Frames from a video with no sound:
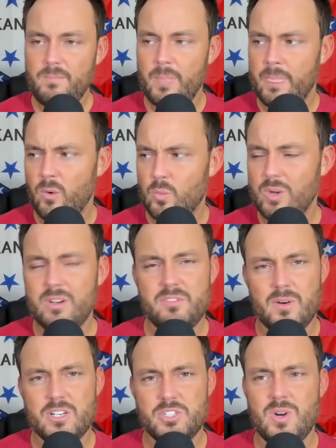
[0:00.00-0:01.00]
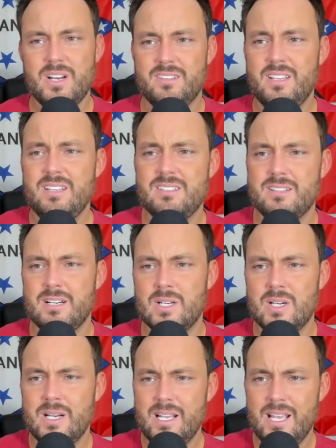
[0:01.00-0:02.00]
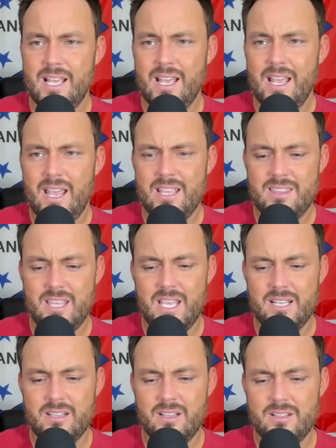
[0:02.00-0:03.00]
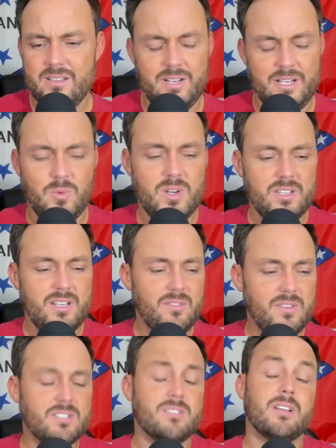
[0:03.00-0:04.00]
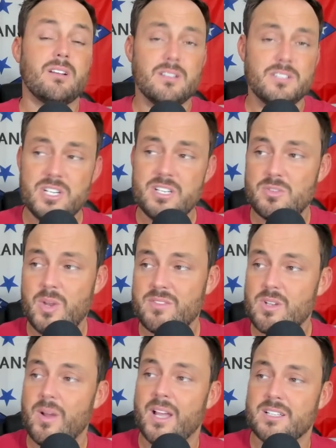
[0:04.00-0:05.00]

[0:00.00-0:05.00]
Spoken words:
You know, really frustrating things there. And then, what the defense is, oh, geez, so we have to go back.